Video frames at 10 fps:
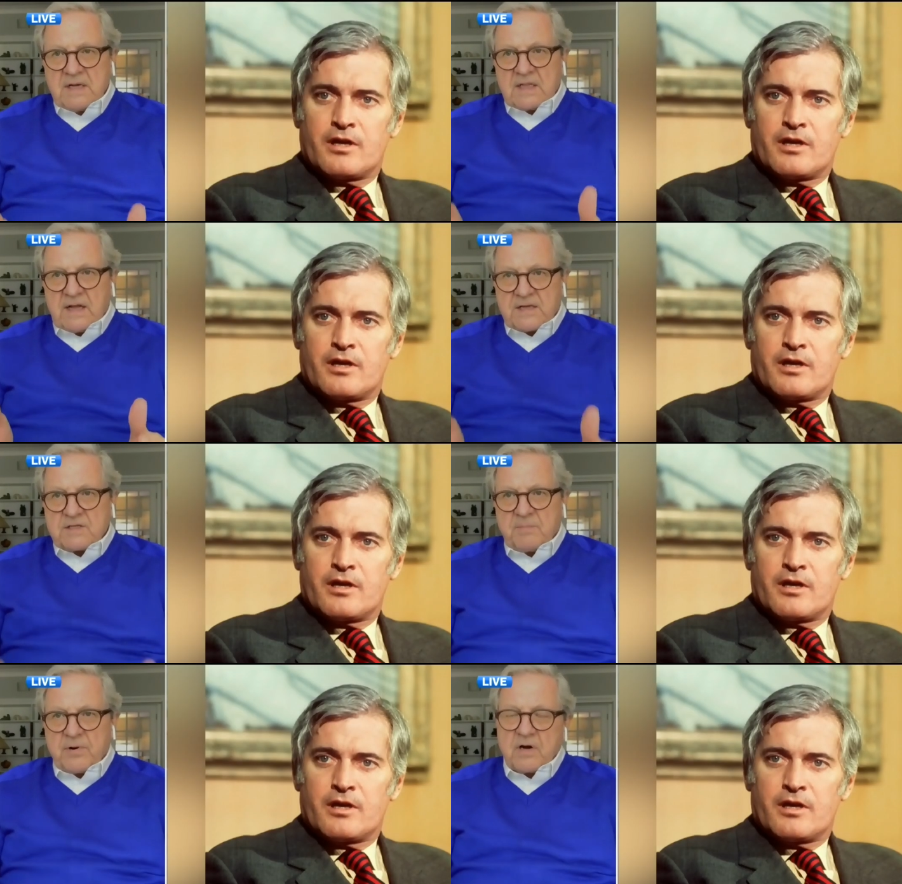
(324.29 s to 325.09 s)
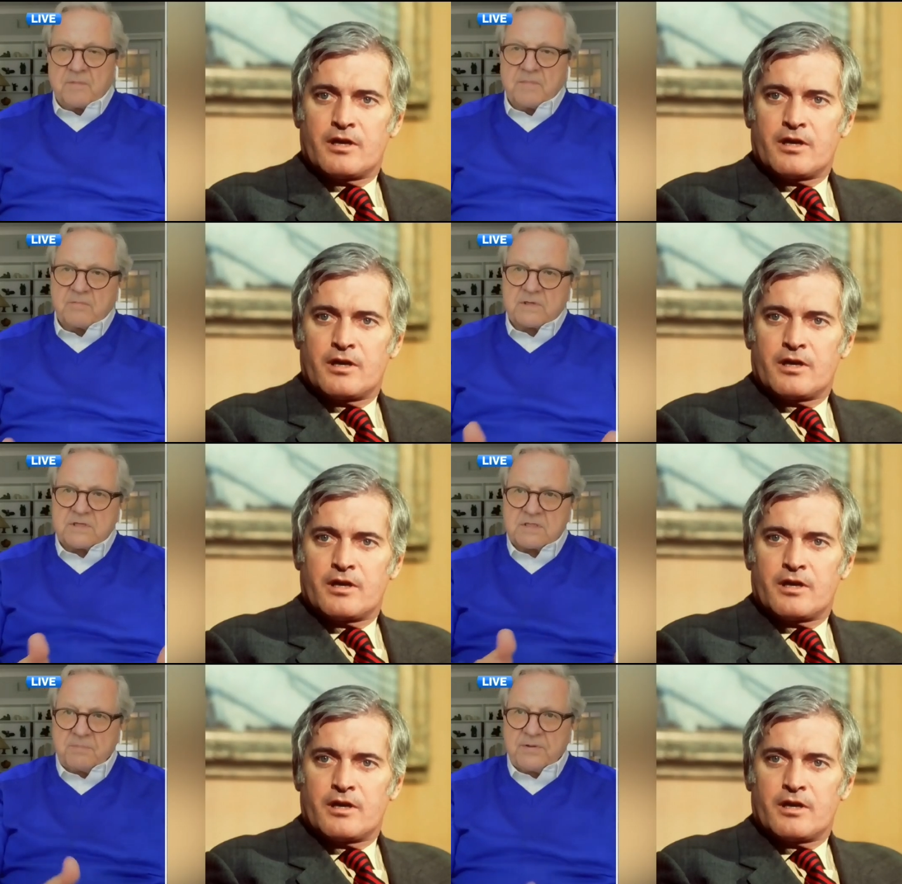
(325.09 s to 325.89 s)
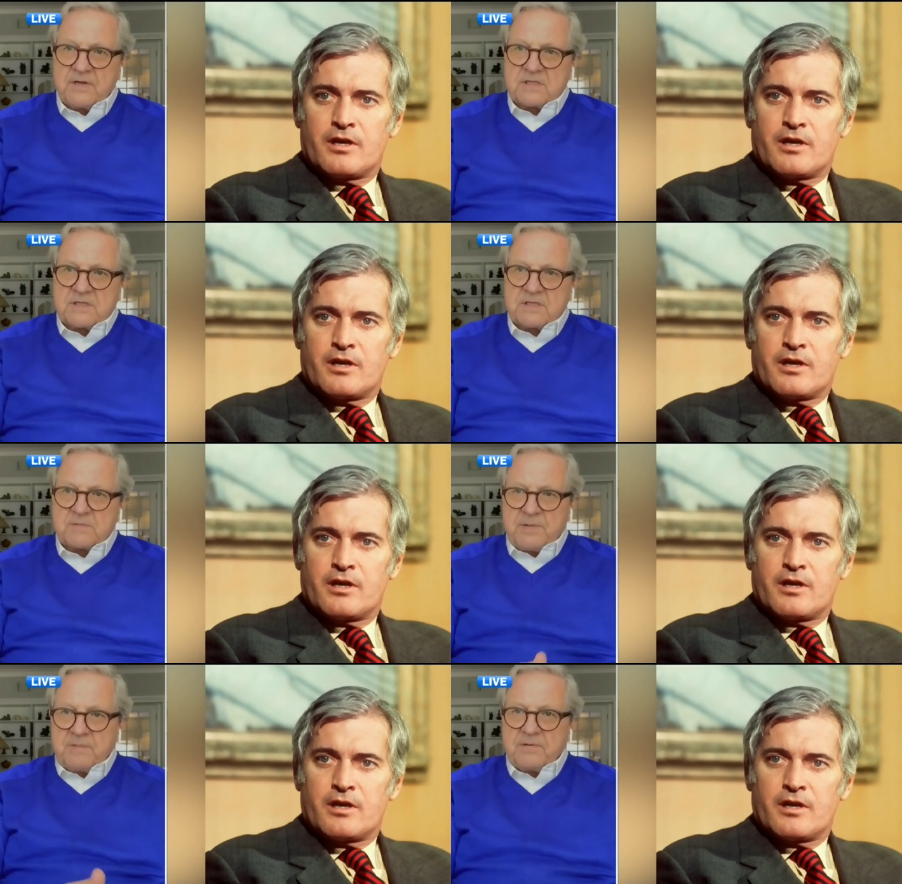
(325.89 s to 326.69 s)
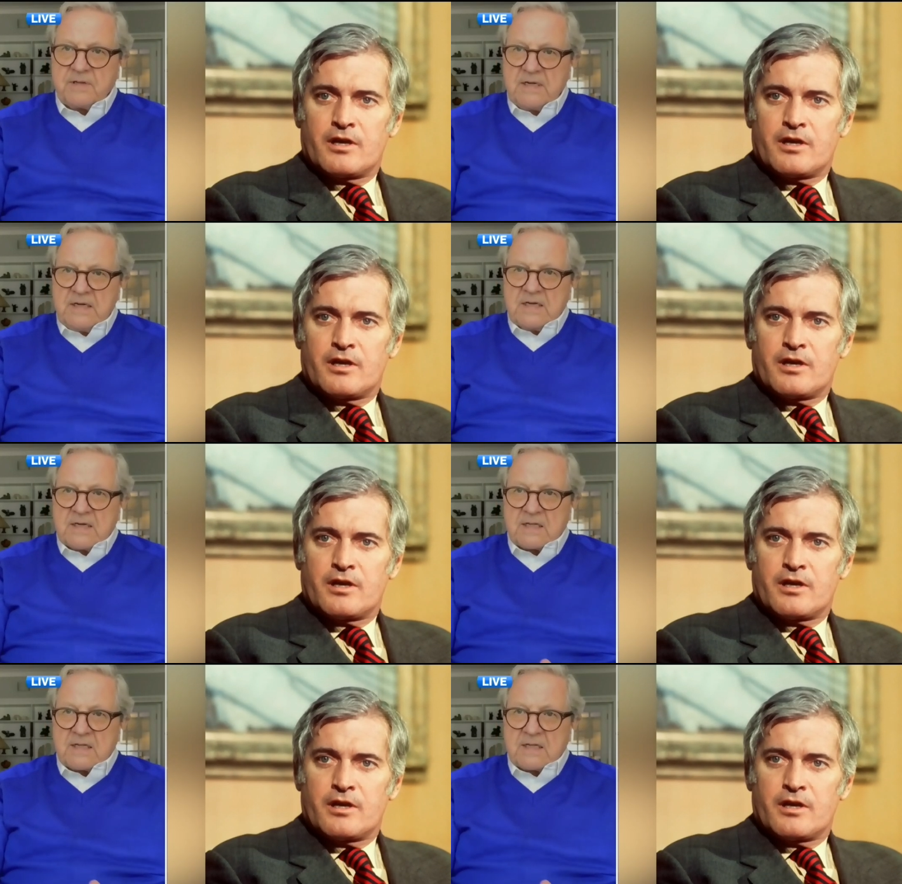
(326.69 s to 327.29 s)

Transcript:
Speaker 1: lies in Parliament, which is the place in which people can